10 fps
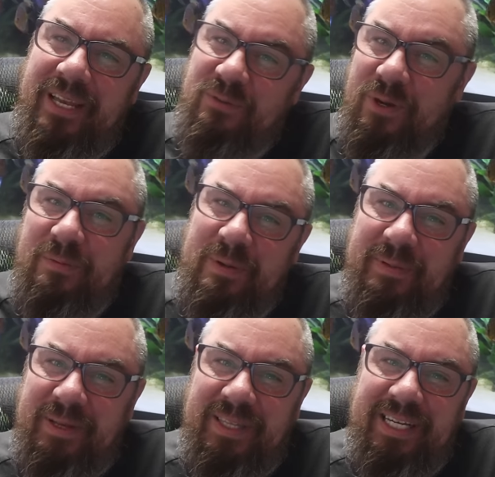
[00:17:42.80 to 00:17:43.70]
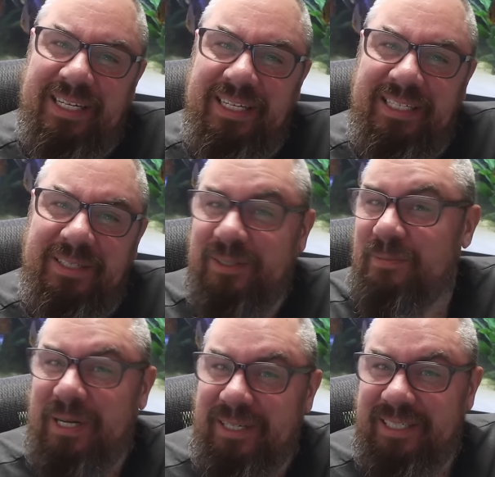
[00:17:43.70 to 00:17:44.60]
a few other people out there got
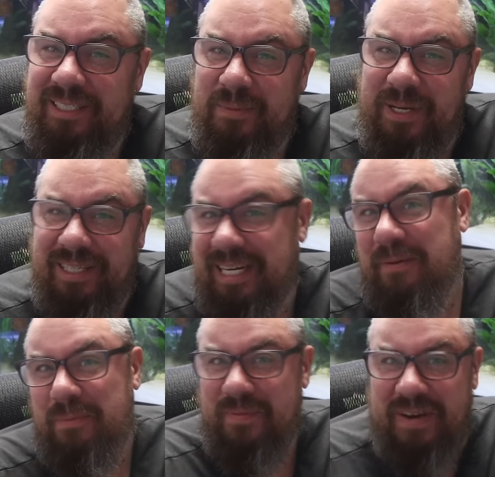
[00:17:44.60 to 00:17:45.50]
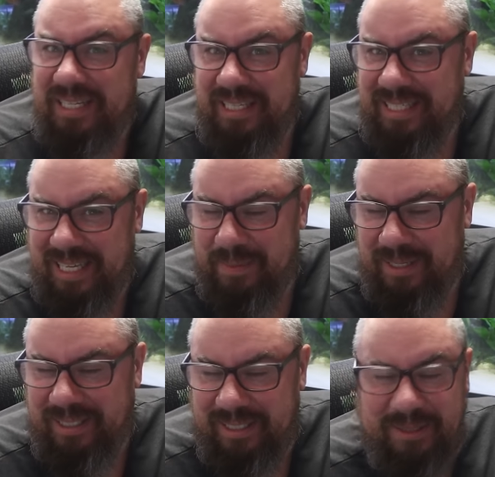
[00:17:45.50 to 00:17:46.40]
some bargains as well, and I provided said bargains.